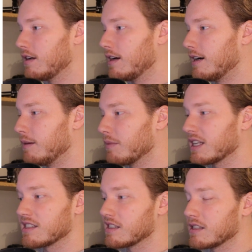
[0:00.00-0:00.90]

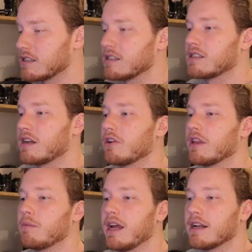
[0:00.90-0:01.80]
That doesn't
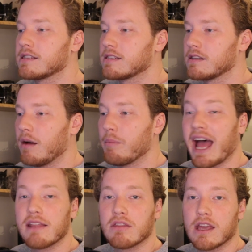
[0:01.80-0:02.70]
necessarily mean it's a
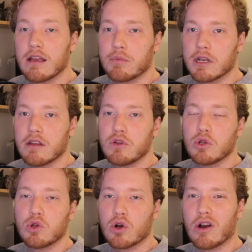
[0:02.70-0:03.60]
bad thing, but if
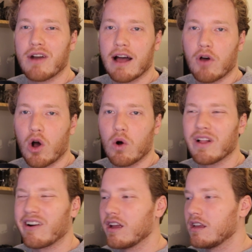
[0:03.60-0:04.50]
you look around the
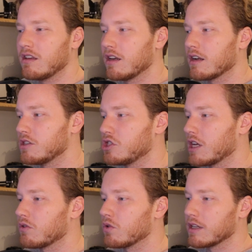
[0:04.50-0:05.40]
whole area, you can get a
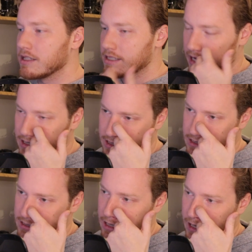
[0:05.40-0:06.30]
general
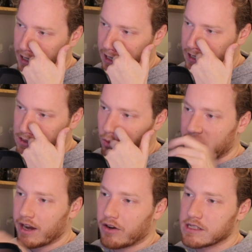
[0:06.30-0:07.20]
consensus as to what
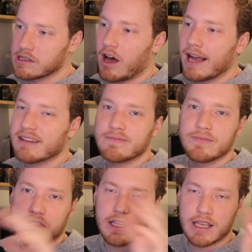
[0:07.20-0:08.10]
the area is like,
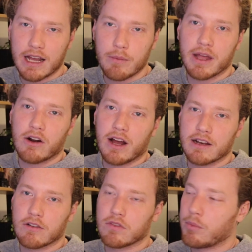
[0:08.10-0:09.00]
get a better
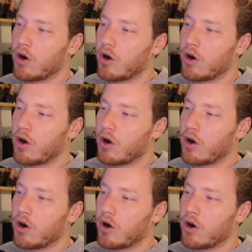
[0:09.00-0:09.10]
idea of the